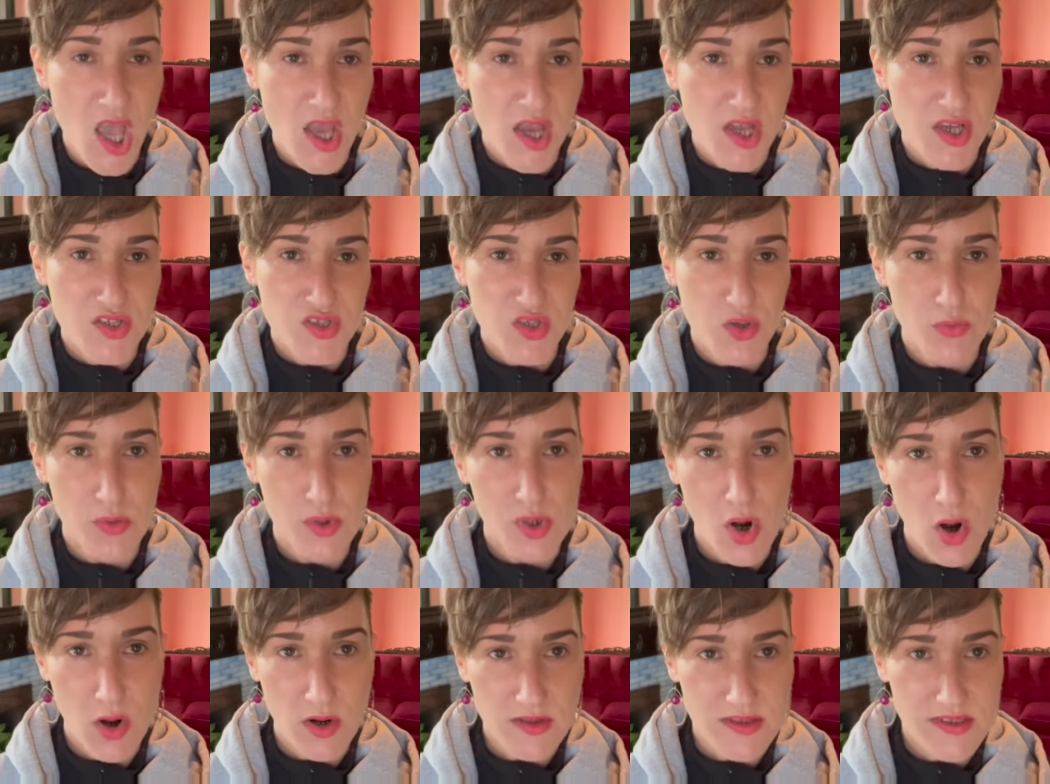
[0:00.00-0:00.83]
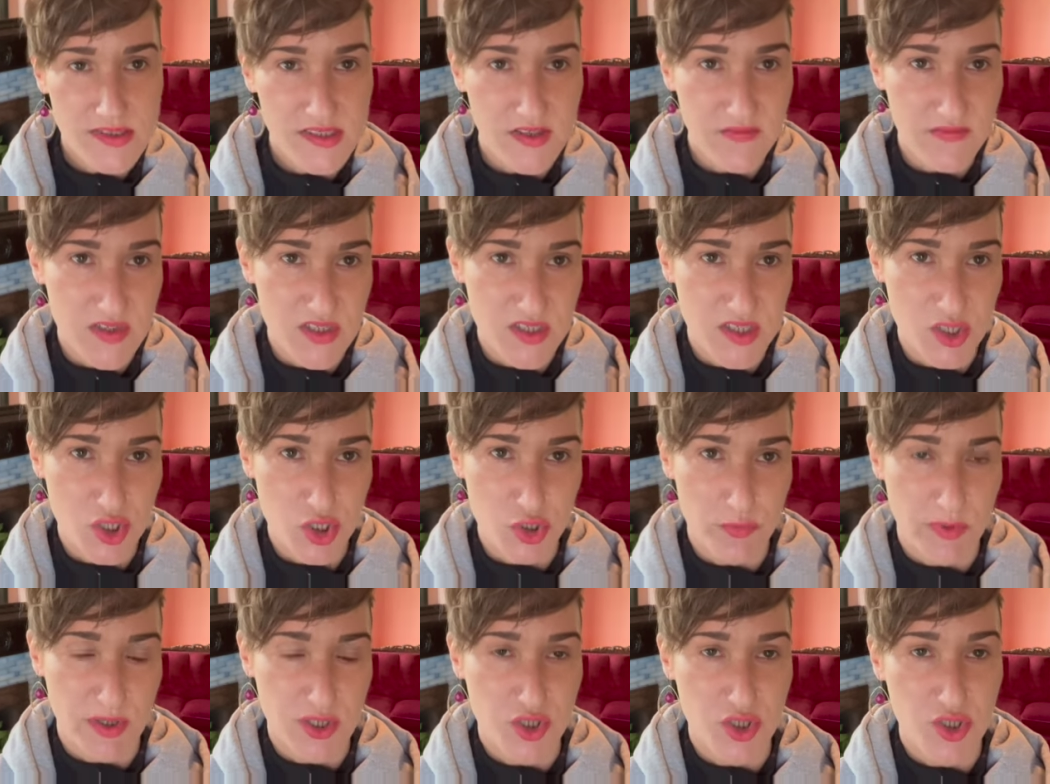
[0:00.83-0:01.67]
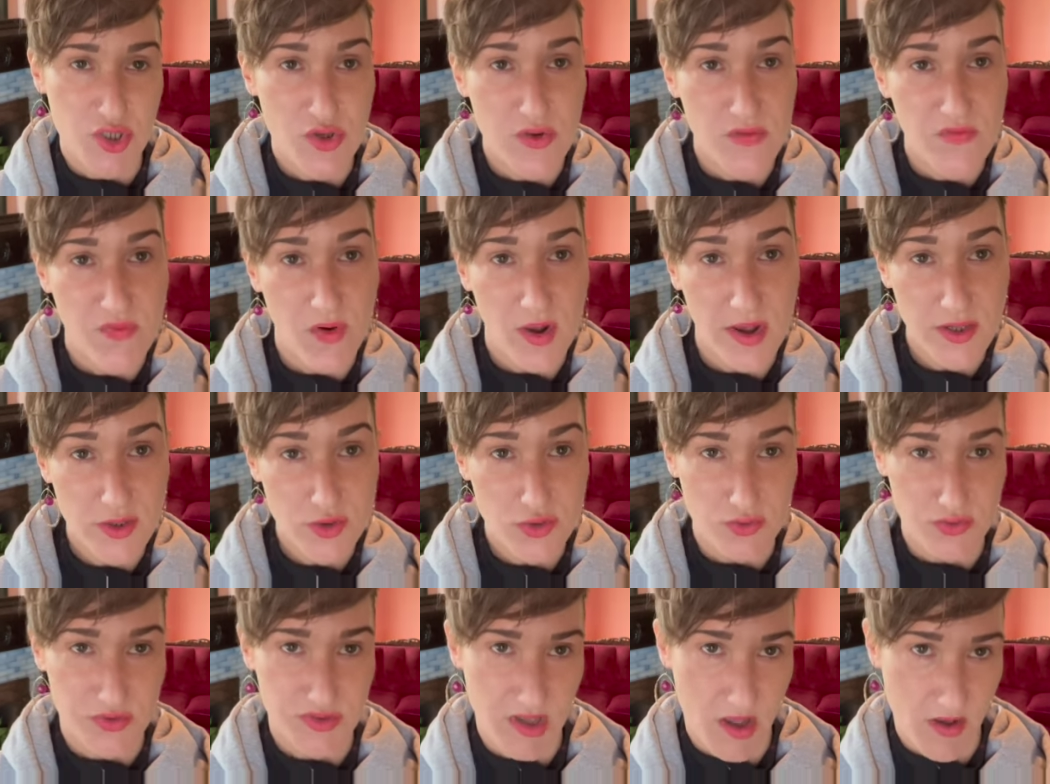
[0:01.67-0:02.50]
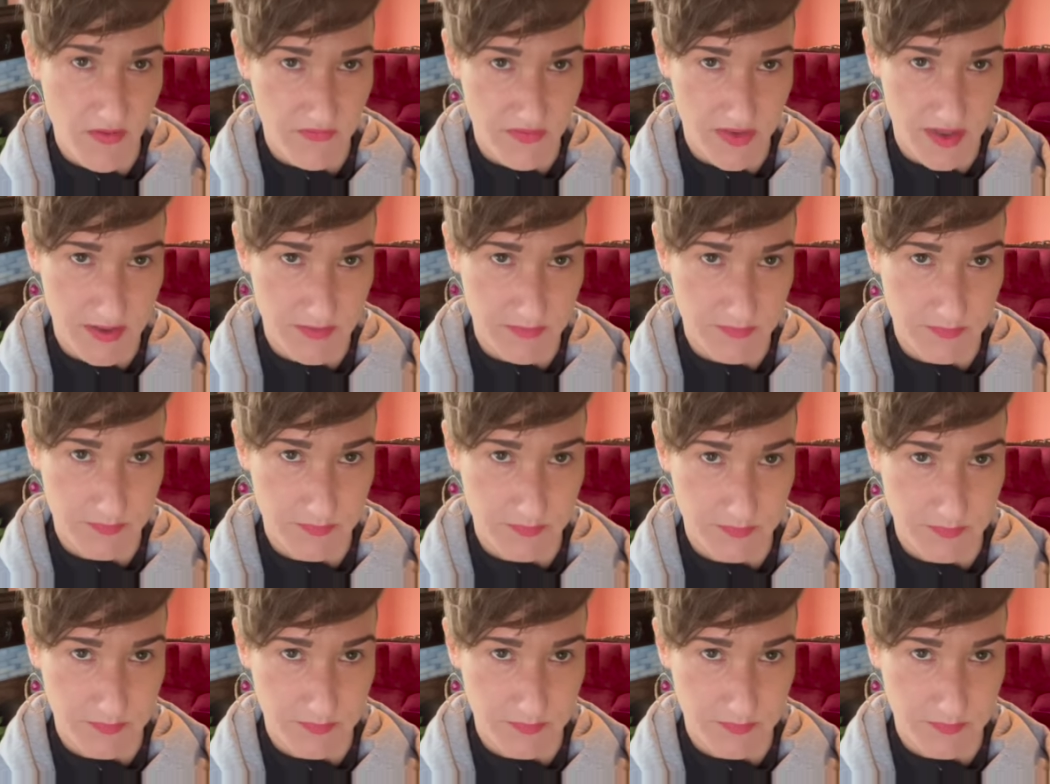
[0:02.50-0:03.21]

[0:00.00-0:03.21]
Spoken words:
So regardless of the situation you find yourself in,